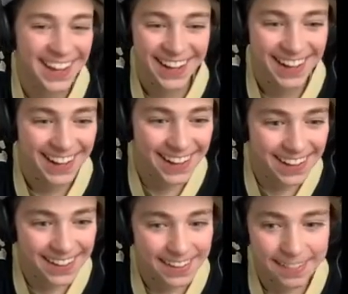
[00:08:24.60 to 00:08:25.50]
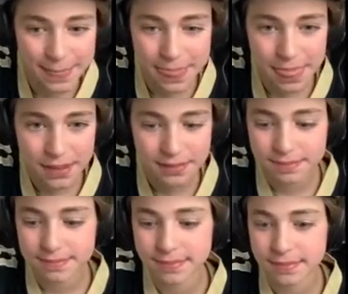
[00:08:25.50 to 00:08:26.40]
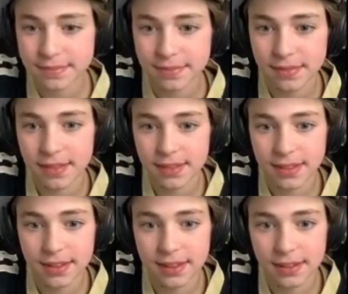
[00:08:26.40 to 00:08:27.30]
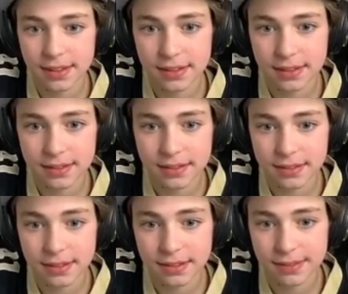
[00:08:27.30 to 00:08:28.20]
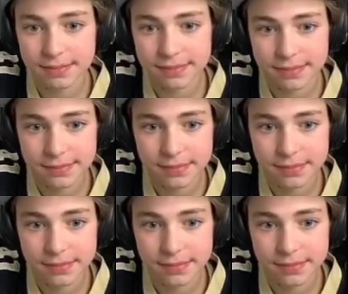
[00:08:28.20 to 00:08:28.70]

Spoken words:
15 seconds. Breathe. Switch them up. Fresh